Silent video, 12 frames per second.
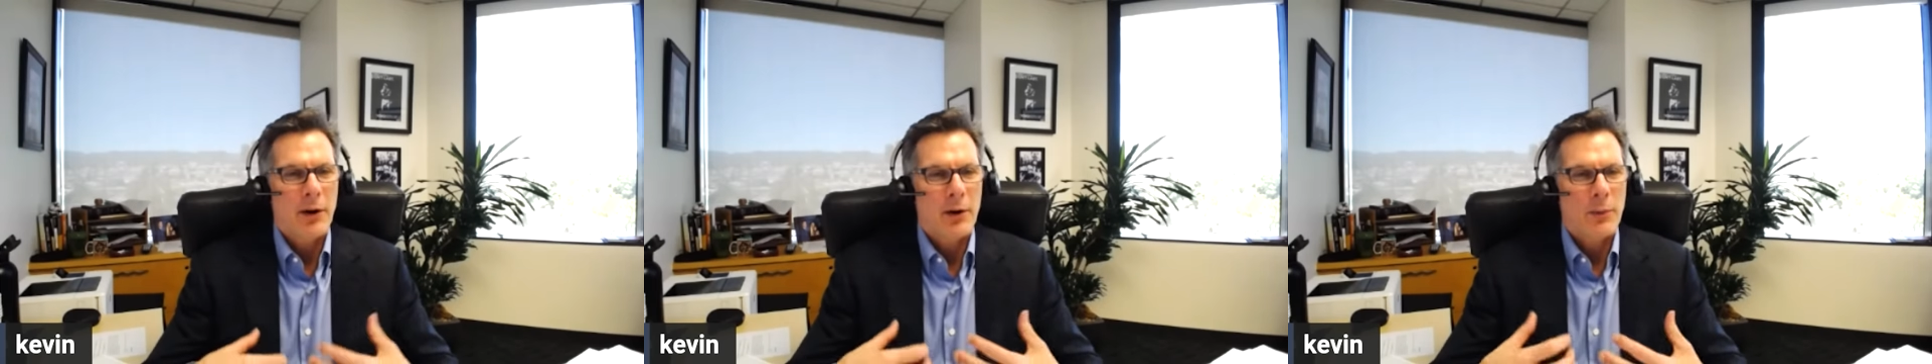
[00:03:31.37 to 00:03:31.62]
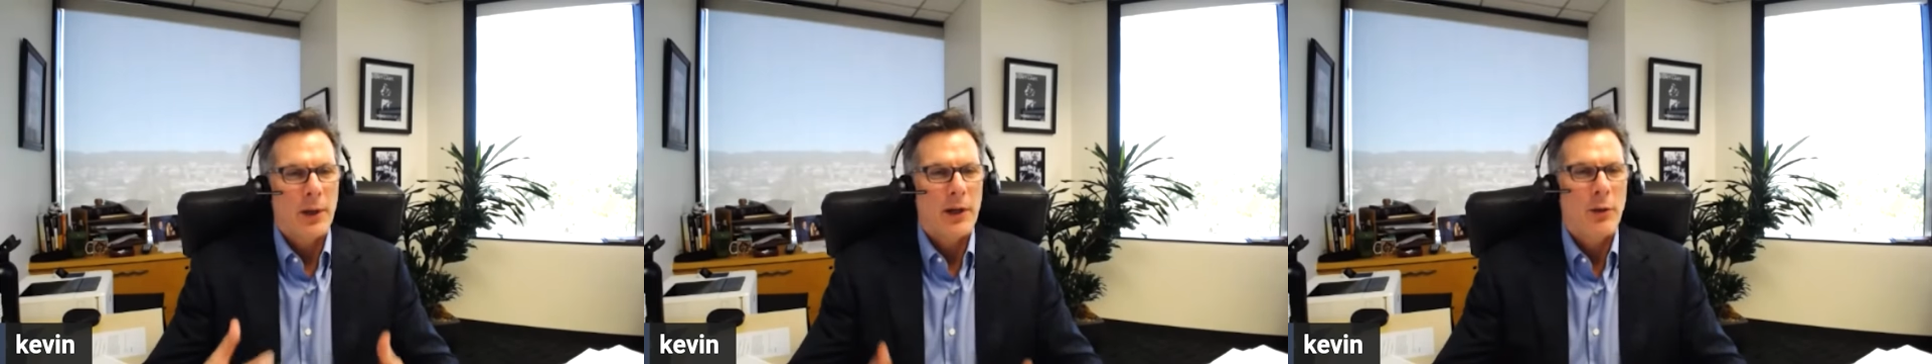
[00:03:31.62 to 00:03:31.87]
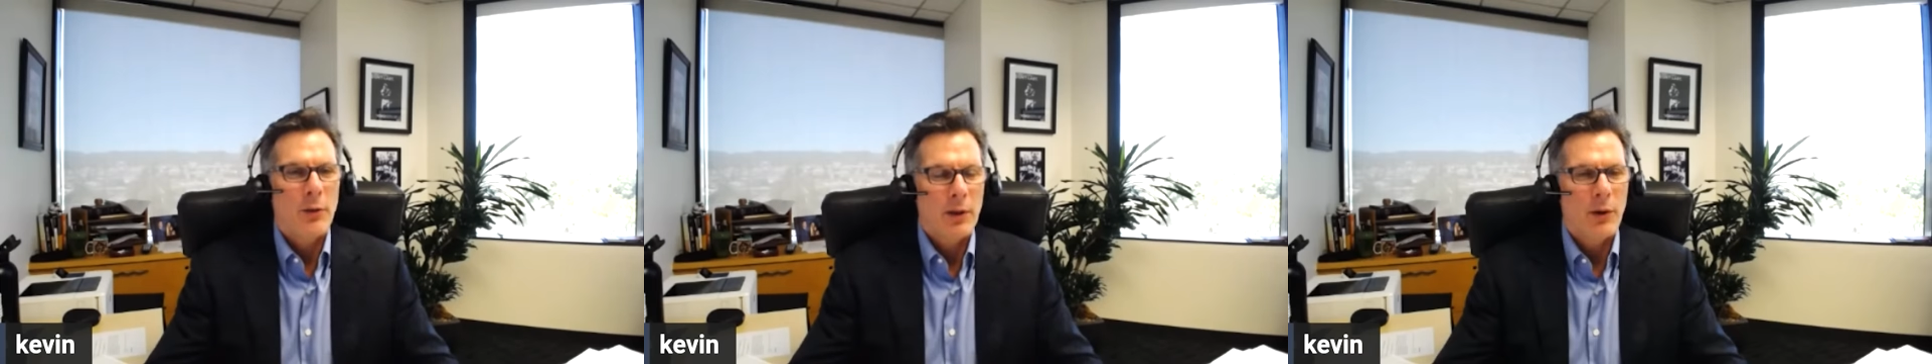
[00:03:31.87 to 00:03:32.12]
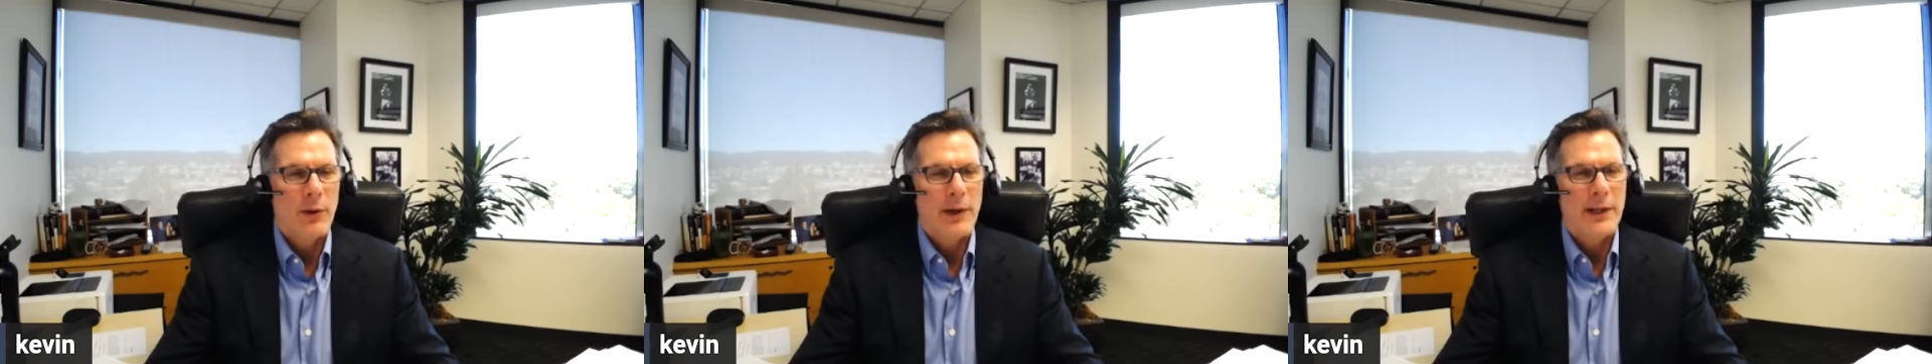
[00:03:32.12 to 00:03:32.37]
or we're going to
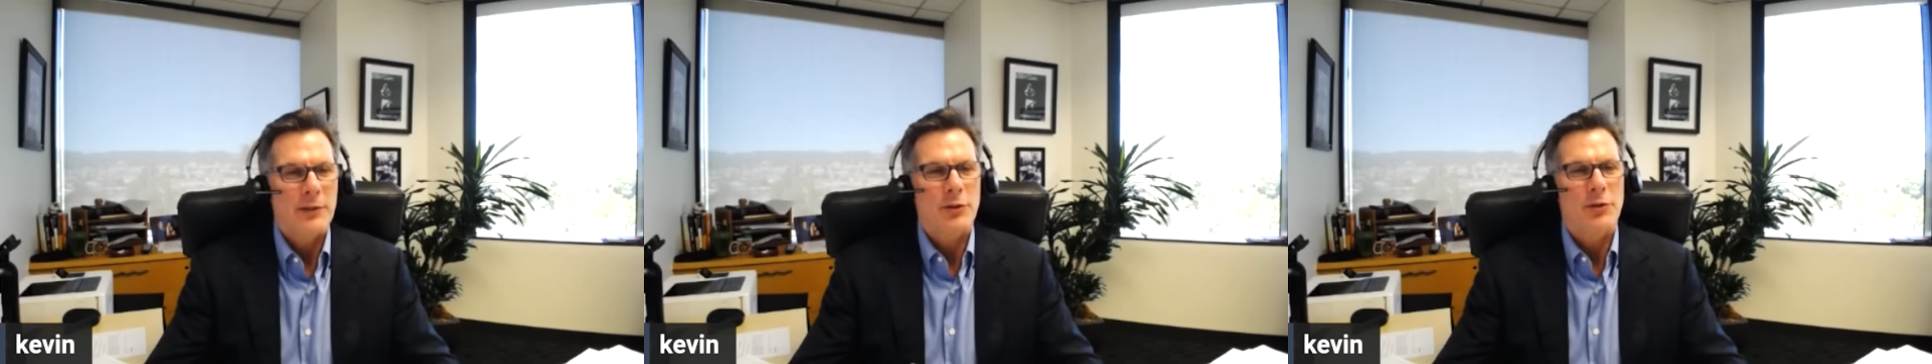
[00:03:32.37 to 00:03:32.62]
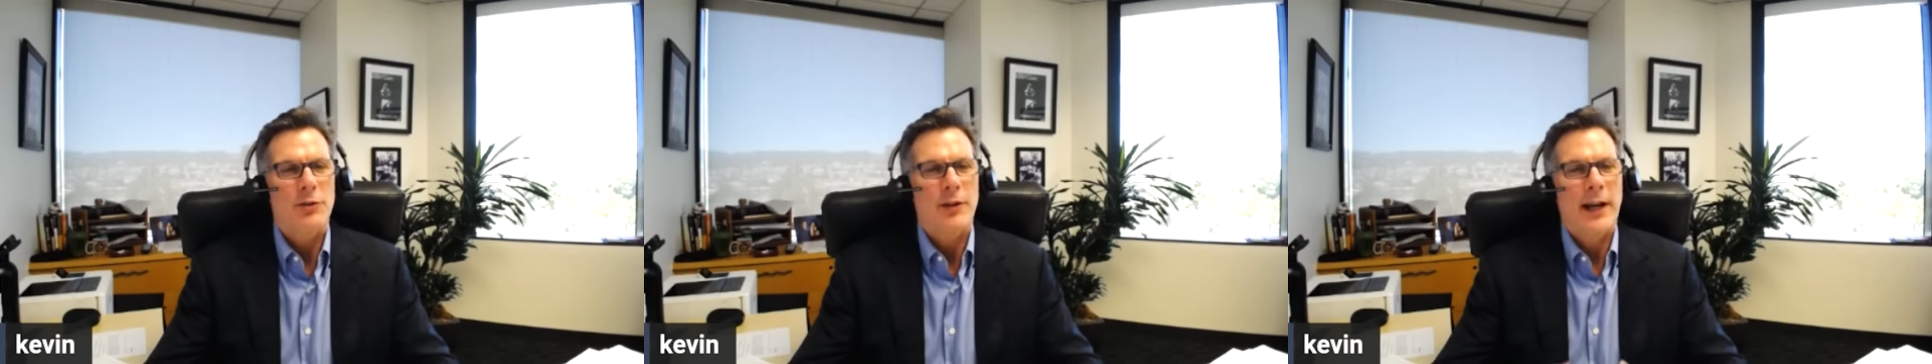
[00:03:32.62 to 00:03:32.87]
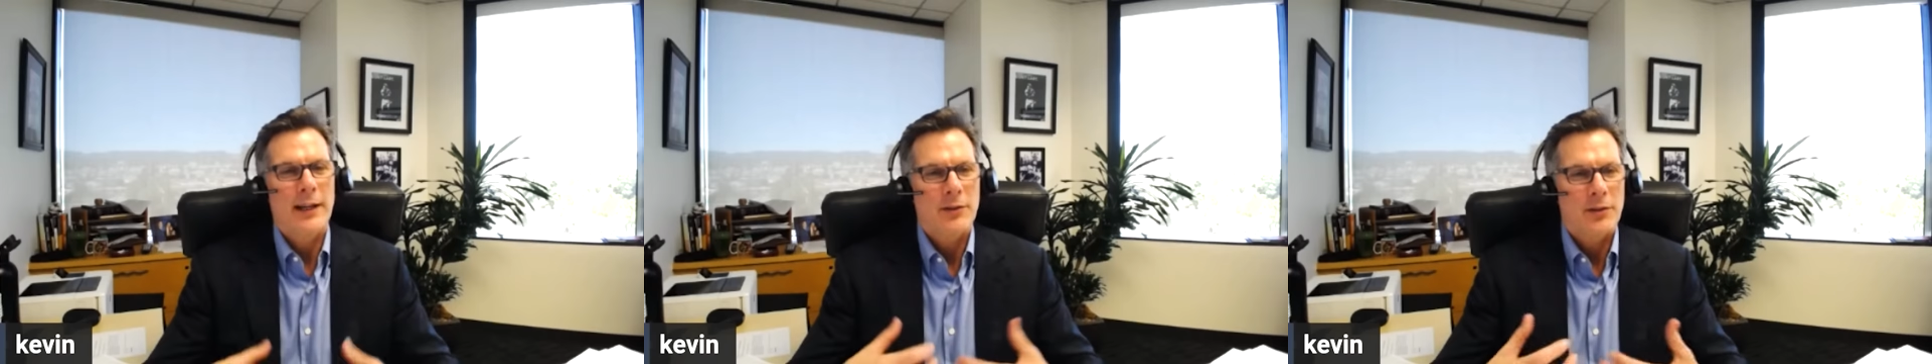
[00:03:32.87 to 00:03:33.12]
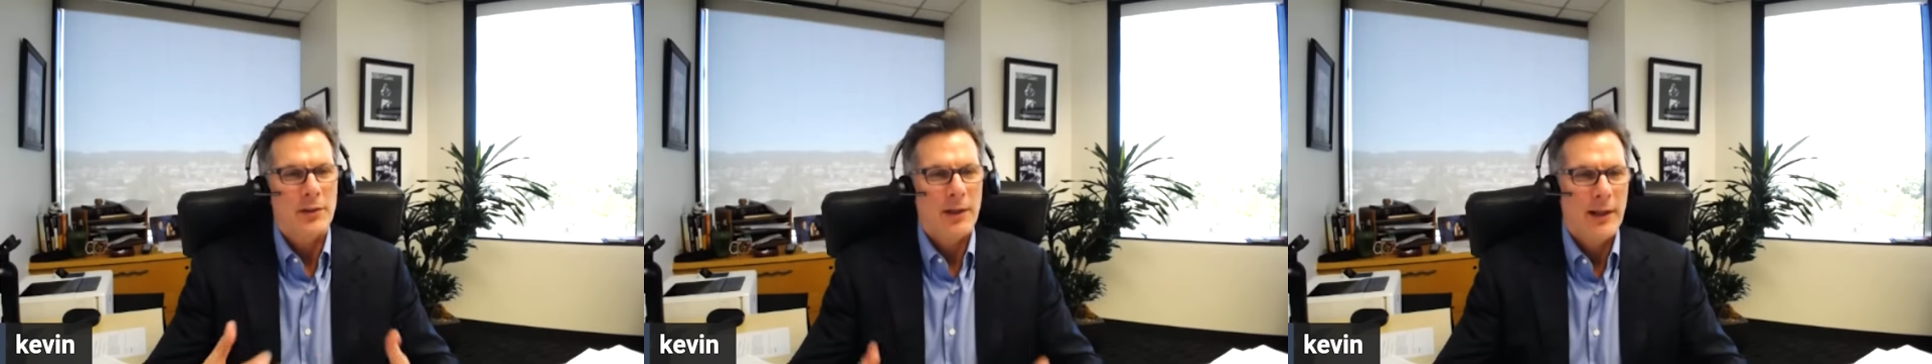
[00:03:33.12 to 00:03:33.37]
lower interest rates,